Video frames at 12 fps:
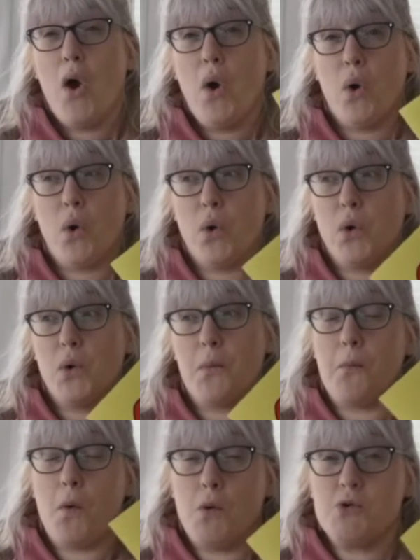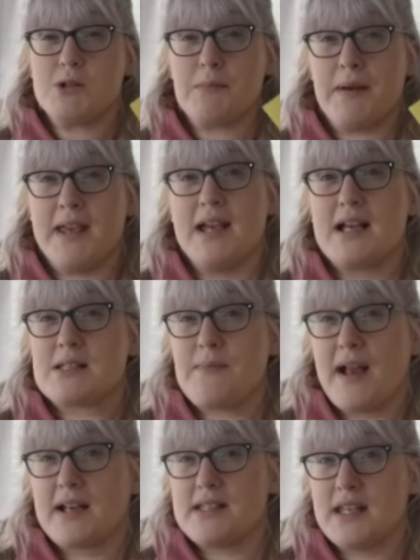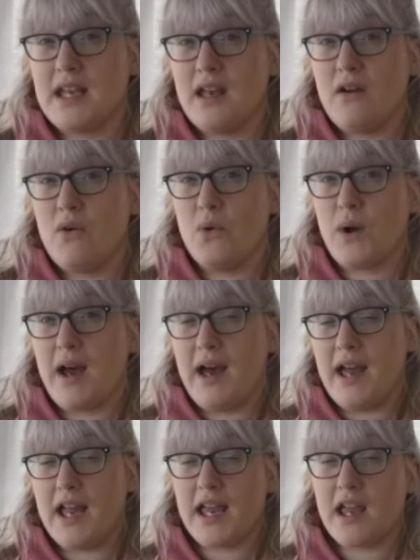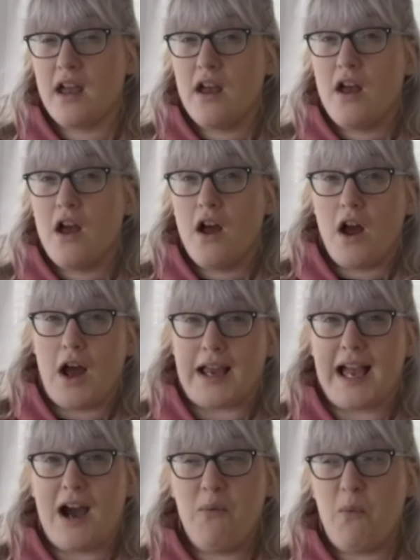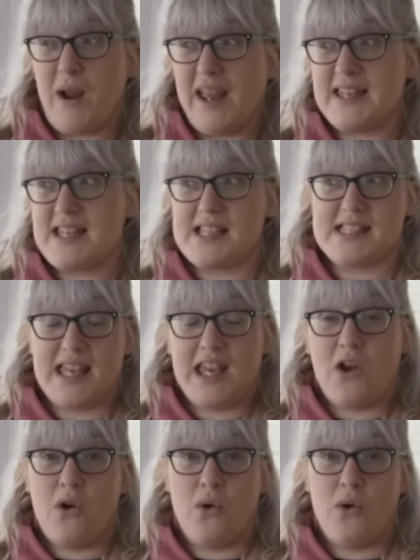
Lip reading: who won't be expecting it, okay? I can't wait to see